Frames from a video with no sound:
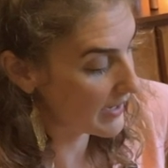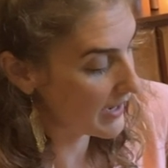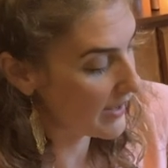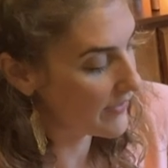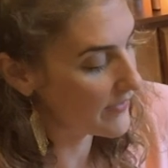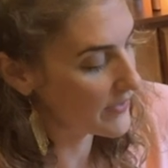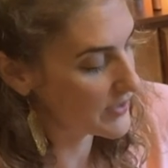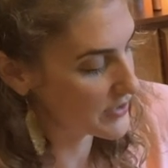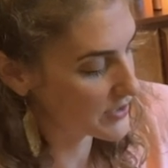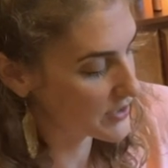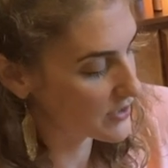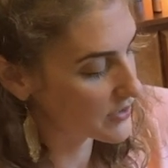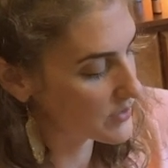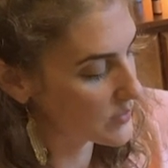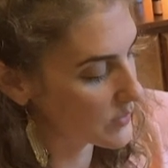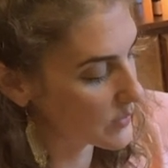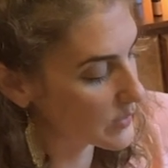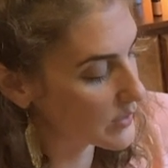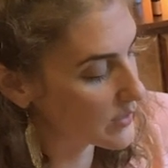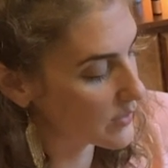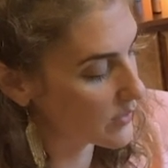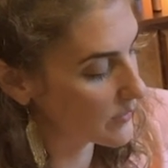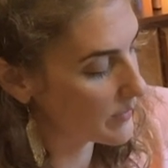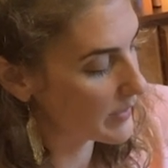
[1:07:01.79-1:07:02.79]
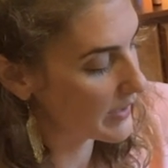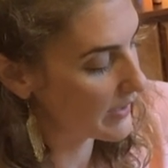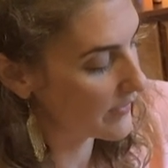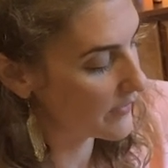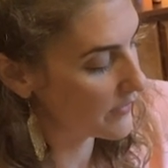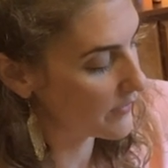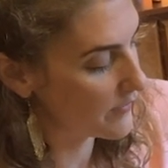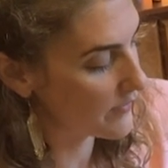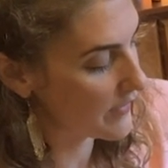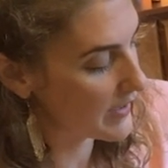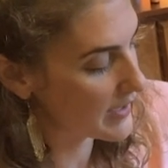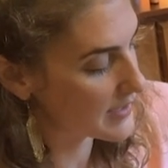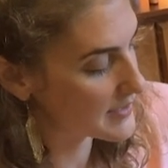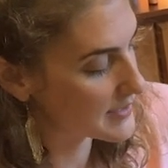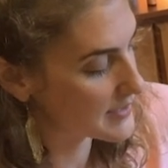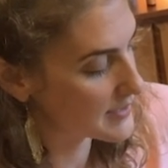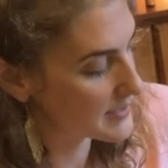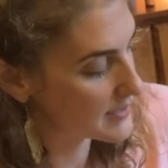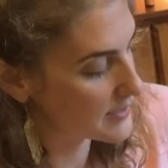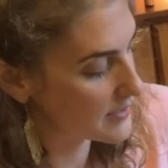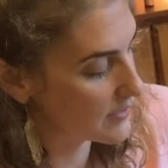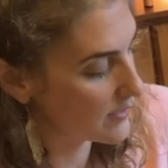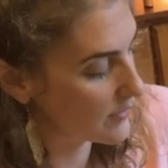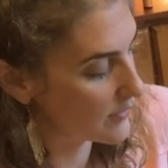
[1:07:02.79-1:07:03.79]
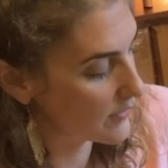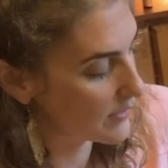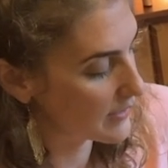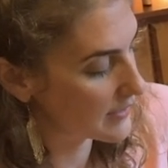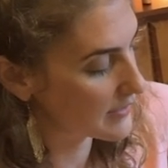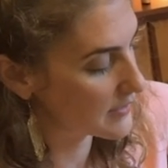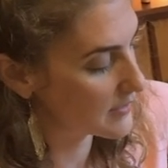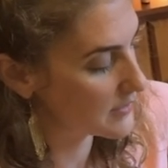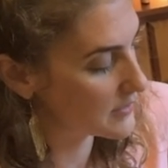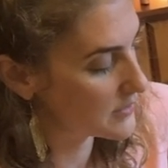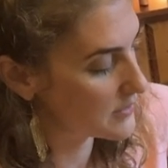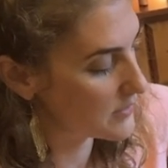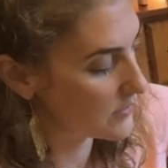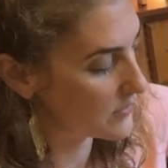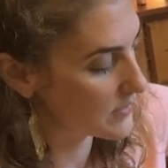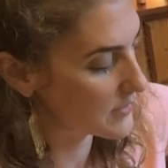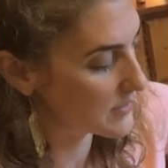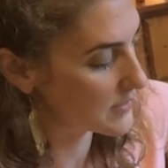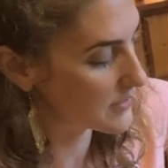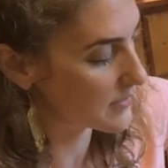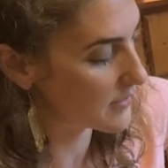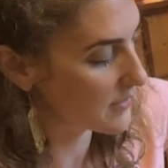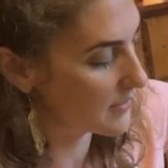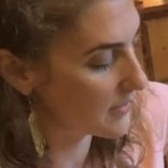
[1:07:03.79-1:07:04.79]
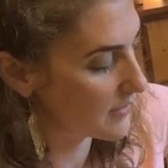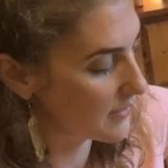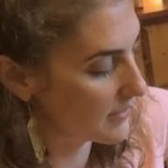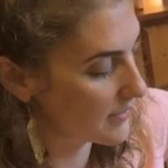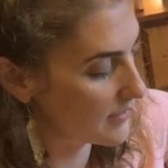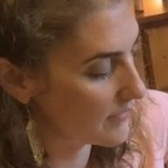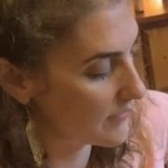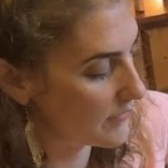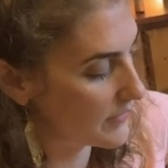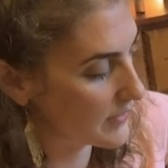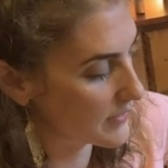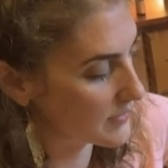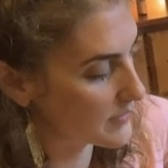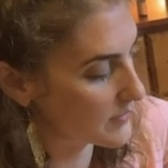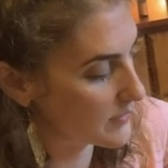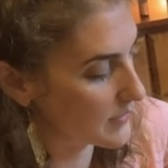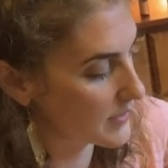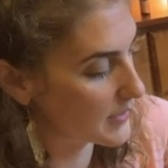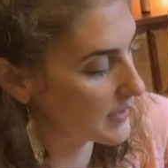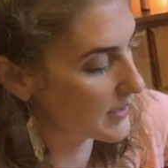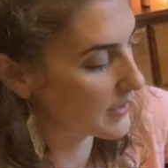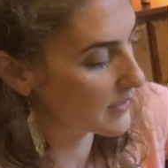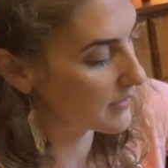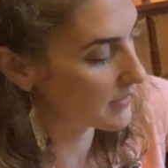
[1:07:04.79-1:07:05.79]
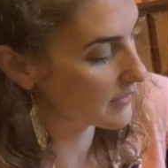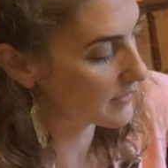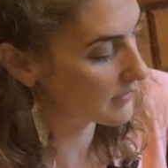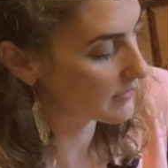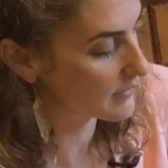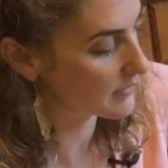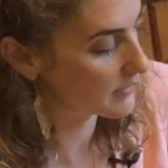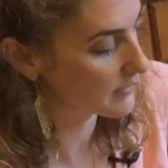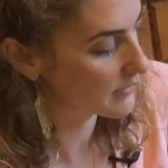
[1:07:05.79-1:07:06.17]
and then she'll do a little bit on the face too and do the skull, and it feels really good.